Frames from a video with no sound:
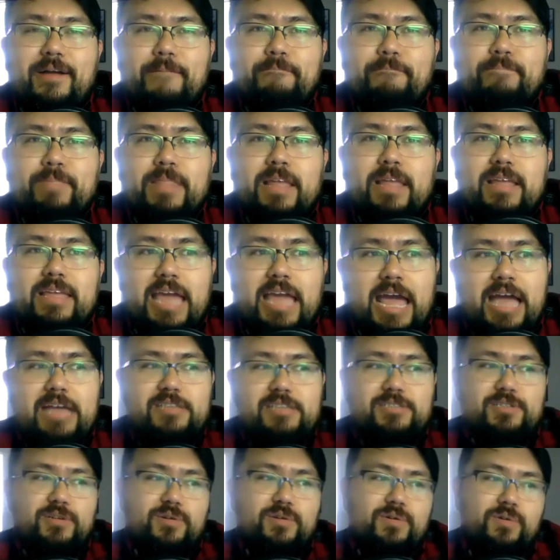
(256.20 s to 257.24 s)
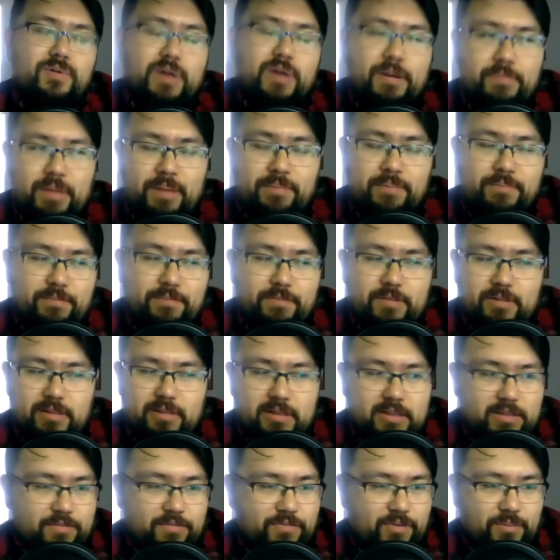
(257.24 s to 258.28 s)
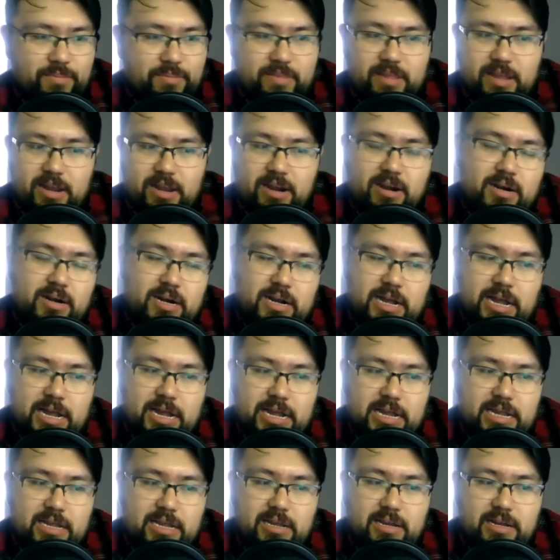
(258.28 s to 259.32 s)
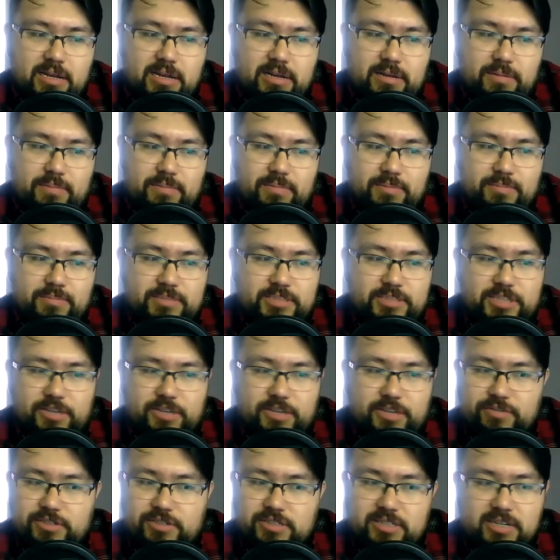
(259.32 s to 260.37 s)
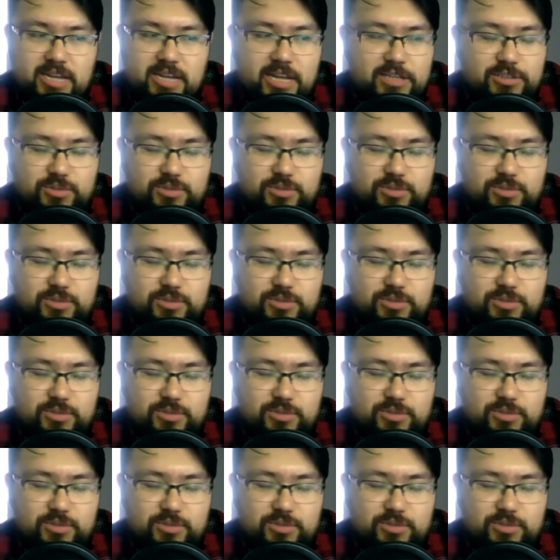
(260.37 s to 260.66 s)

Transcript: yeah. So I'm I'm uh, from there. I um, I'm Jefferson High School